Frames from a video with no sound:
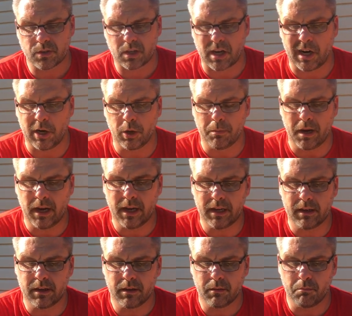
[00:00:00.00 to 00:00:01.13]
carbide
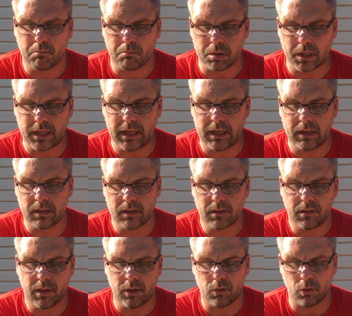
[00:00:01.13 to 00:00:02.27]
blade
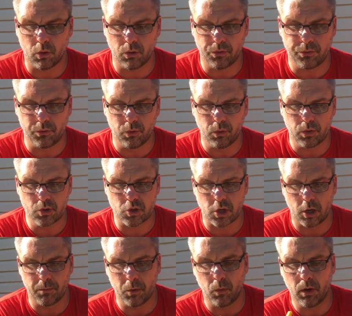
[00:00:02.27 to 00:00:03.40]
that you go through and
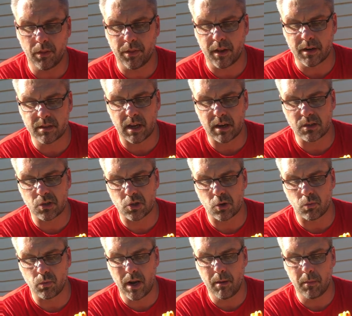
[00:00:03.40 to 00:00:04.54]
sharpen with, and it's got a
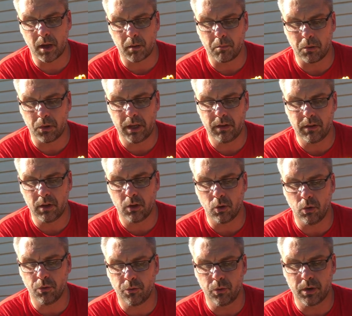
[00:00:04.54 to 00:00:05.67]
ceramic blade that you go
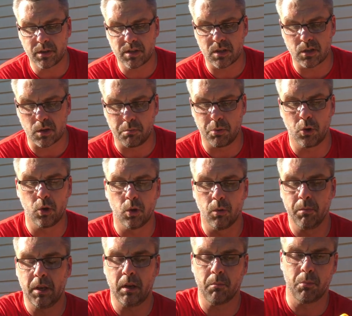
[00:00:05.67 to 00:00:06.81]
through, and it says to pull,
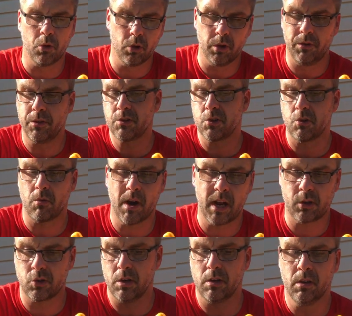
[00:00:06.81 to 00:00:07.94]
meaning pull it in this
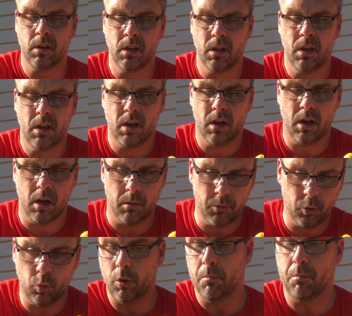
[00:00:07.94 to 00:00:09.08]
direction.
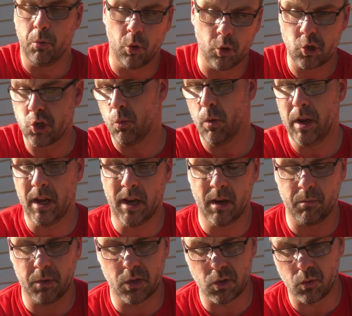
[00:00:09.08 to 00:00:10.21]
You wouldn't push away on it
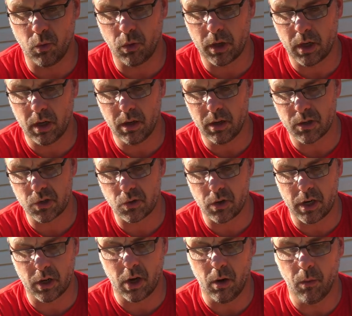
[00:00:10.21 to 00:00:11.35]
because you won't get a
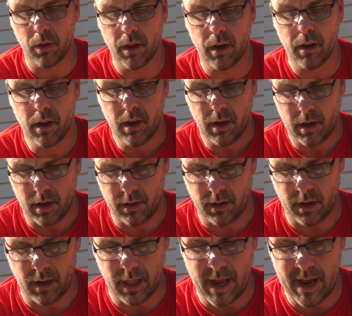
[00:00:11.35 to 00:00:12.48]
straight cut with it. And
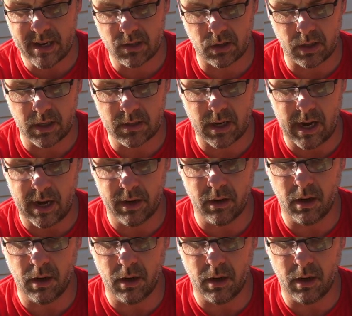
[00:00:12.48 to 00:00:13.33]
then lastly, it's got